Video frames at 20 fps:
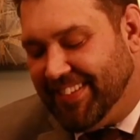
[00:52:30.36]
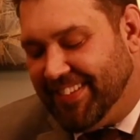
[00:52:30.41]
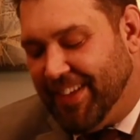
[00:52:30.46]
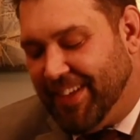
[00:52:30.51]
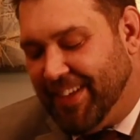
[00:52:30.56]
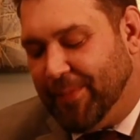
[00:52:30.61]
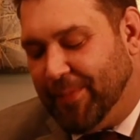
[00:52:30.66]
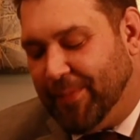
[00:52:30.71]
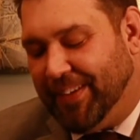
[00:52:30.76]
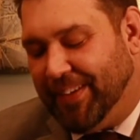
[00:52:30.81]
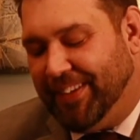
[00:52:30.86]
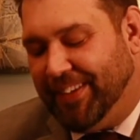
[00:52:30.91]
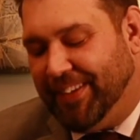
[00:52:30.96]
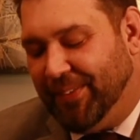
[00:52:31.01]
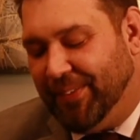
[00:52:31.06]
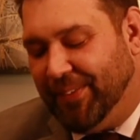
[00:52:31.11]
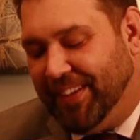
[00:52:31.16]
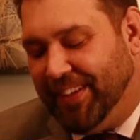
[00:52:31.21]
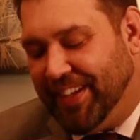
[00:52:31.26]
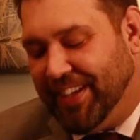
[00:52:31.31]
topic I think
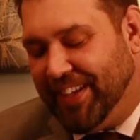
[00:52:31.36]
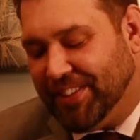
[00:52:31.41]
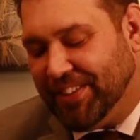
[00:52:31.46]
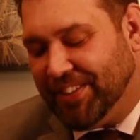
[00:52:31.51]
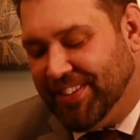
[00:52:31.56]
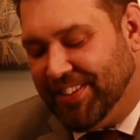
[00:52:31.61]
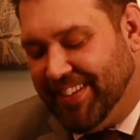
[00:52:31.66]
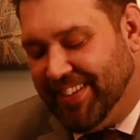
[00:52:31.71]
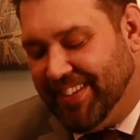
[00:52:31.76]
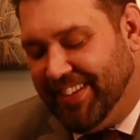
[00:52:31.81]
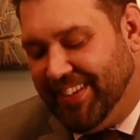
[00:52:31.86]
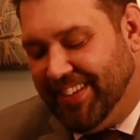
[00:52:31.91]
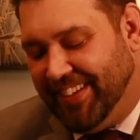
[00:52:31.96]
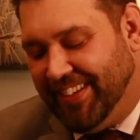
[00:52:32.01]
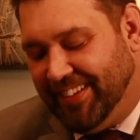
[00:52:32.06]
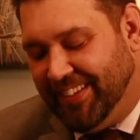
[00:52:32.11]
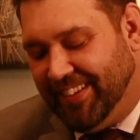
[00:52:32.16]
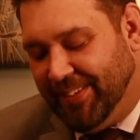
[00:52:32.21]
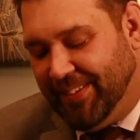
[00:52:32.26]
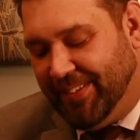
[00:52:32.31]
we could actually say
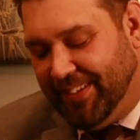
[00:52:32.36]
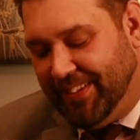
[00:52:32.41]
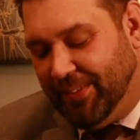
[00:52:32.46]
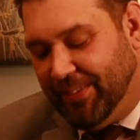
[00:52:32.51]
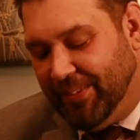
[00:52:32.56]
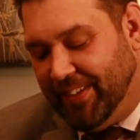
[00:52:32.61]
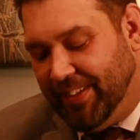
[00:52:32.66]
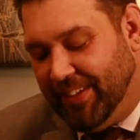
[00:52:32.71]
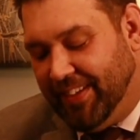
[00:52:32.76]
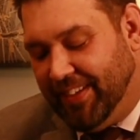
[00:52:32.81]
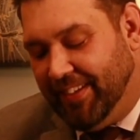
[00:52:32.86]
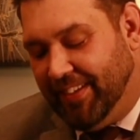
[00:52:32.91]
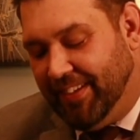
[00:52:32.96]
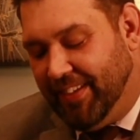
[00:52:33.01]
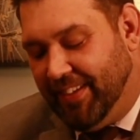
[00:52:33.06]
tonight, though. I think we can.